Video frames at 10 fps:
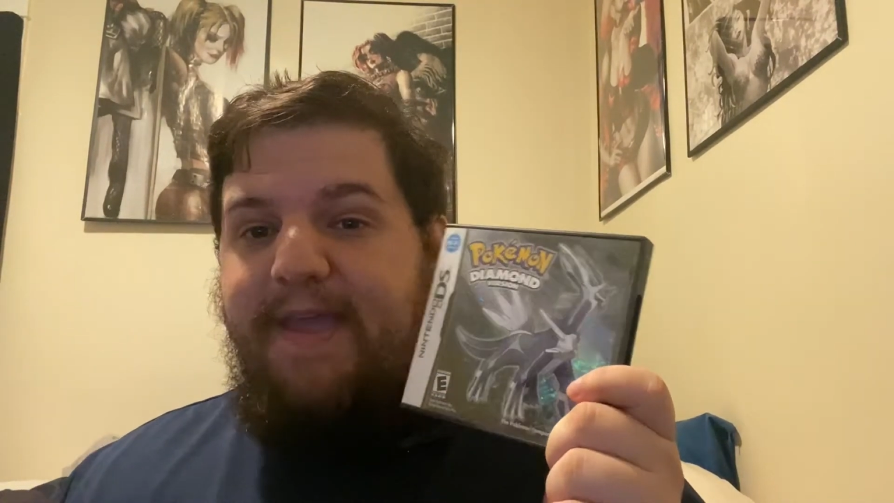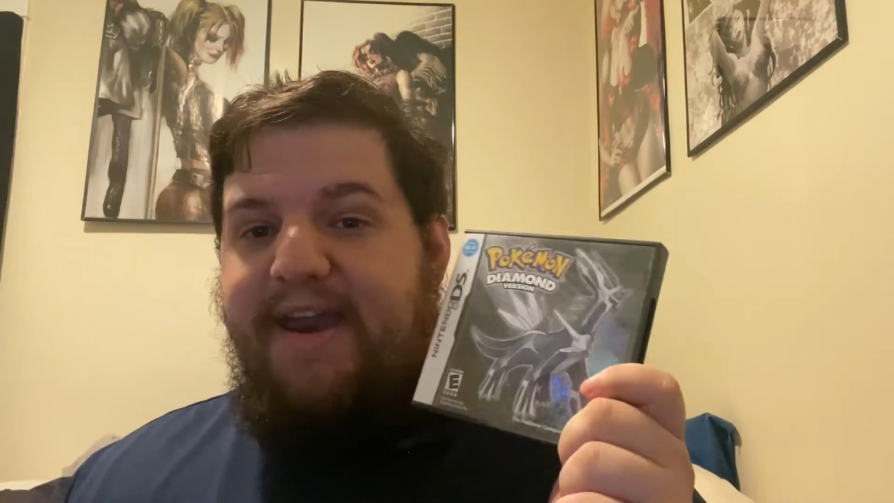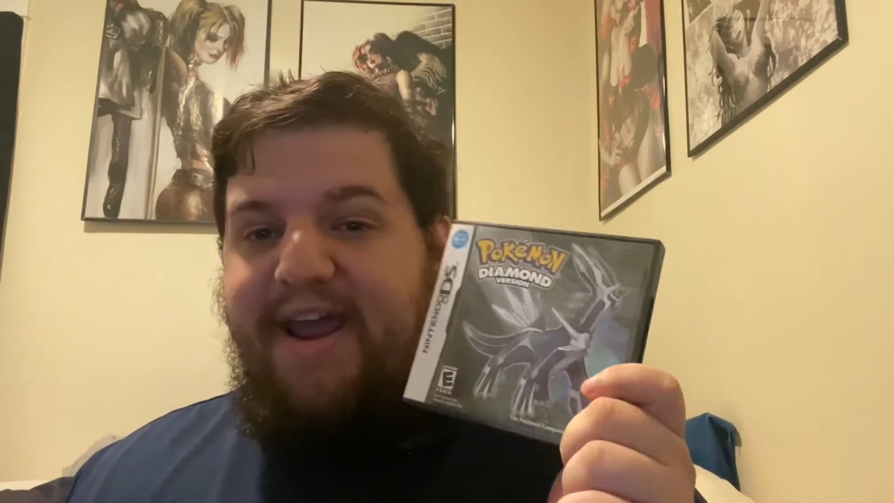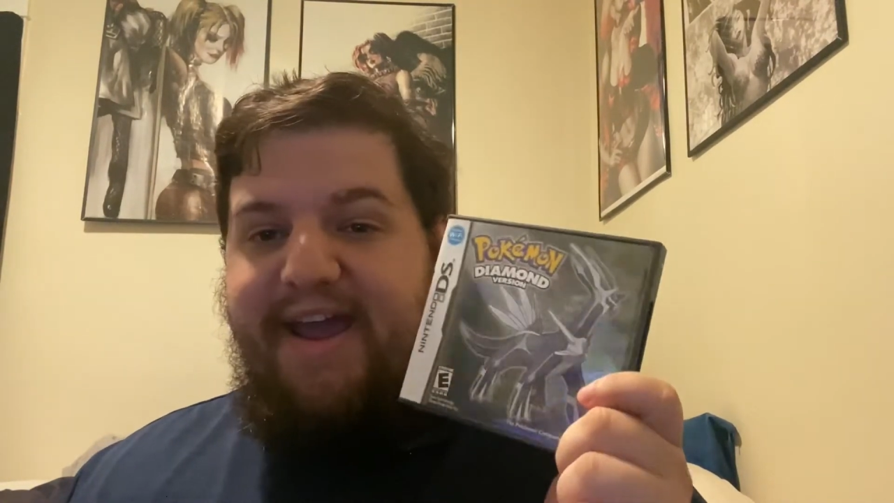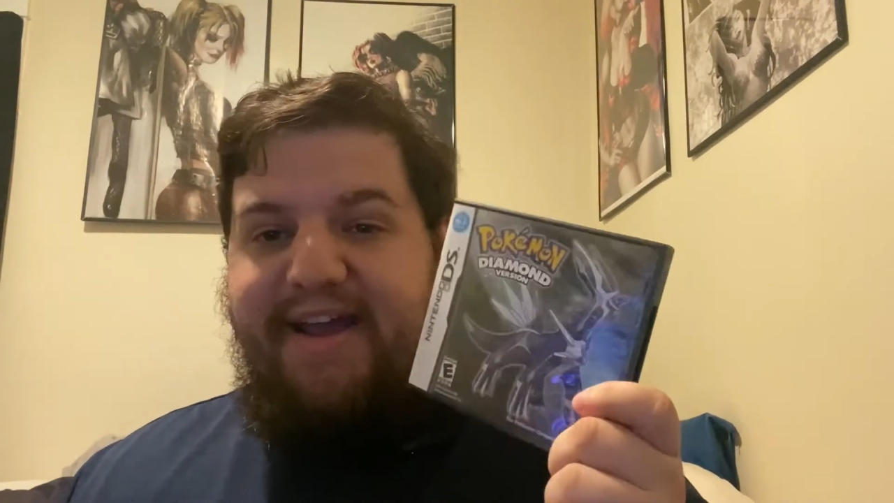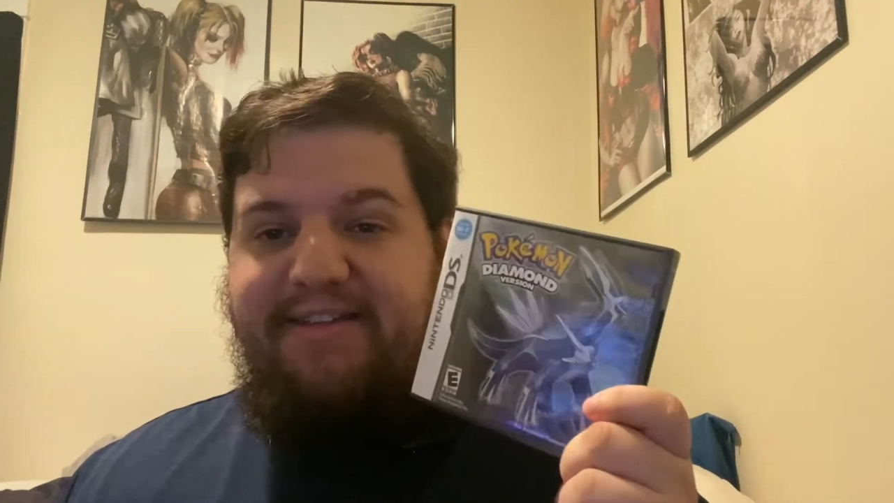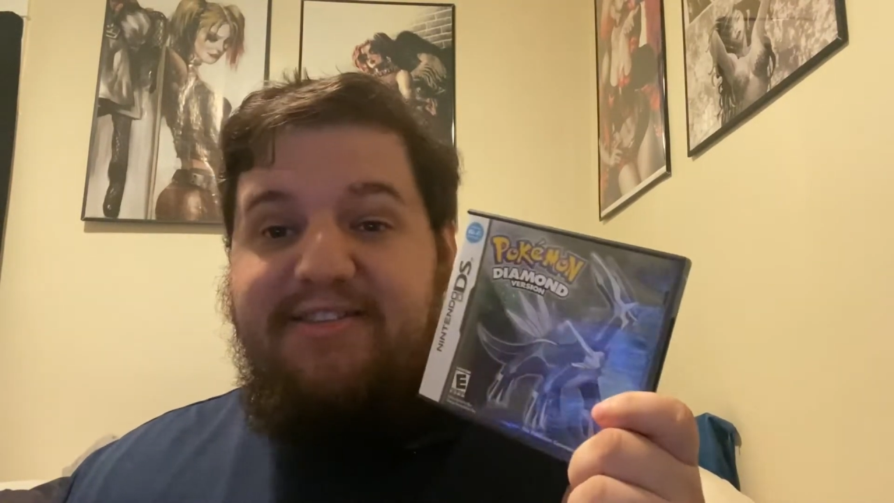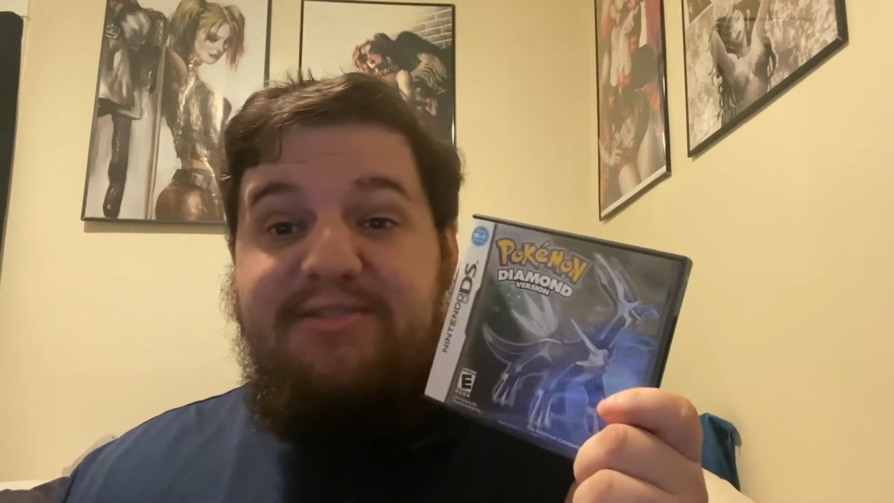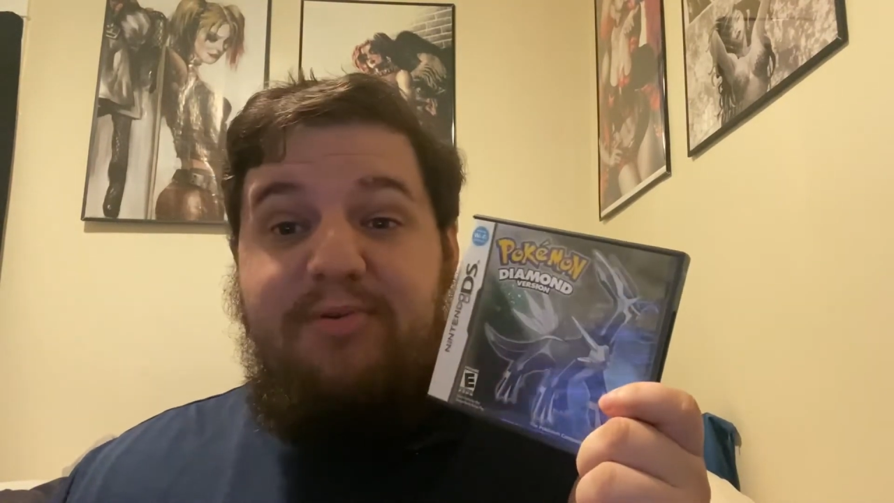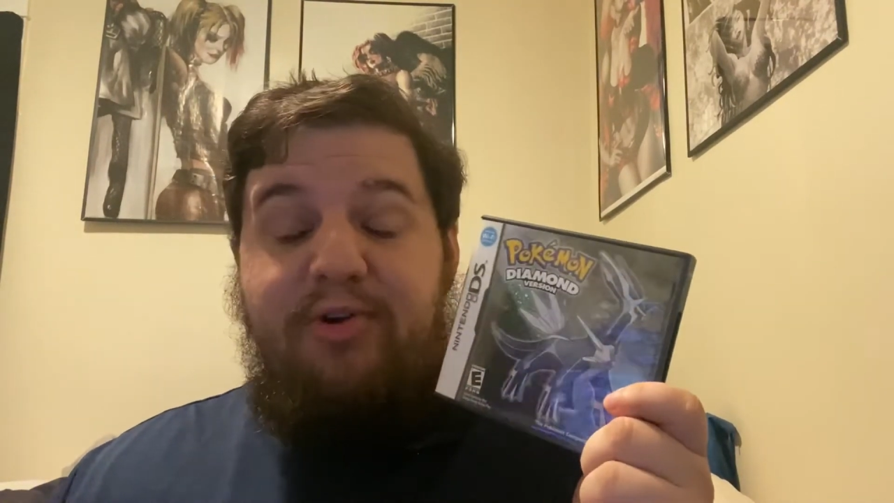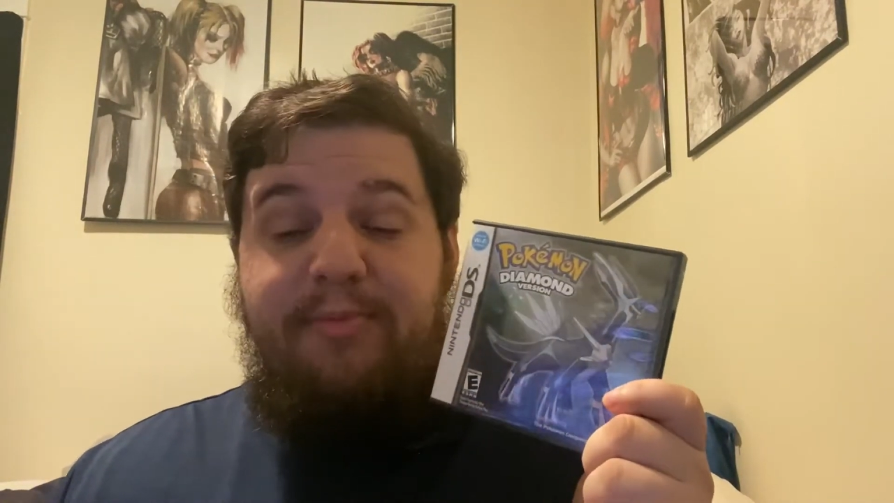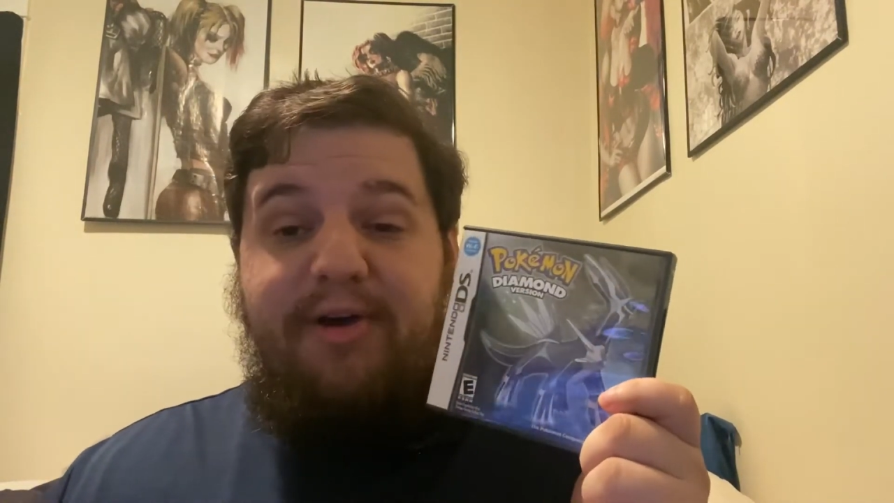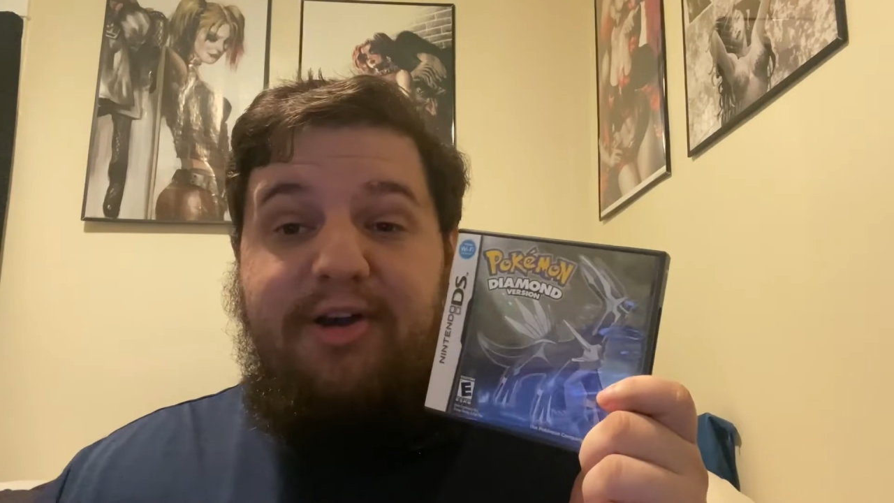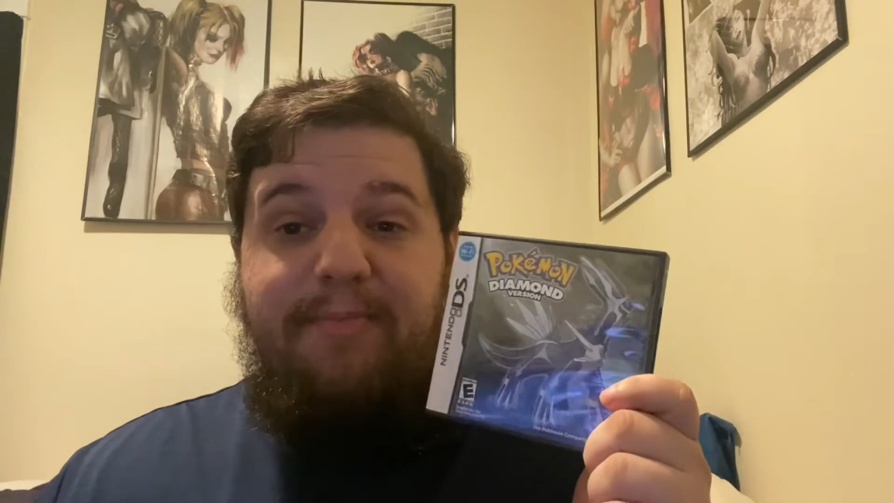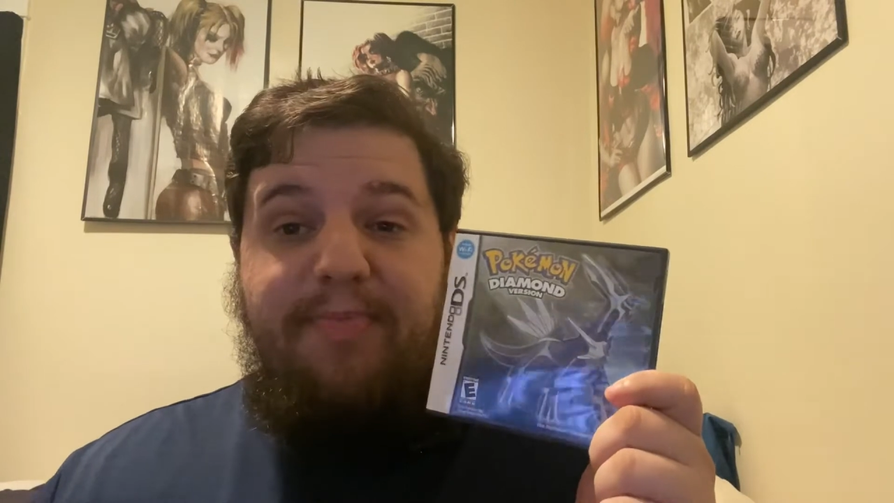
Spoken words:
and I hacked into the Pokemon.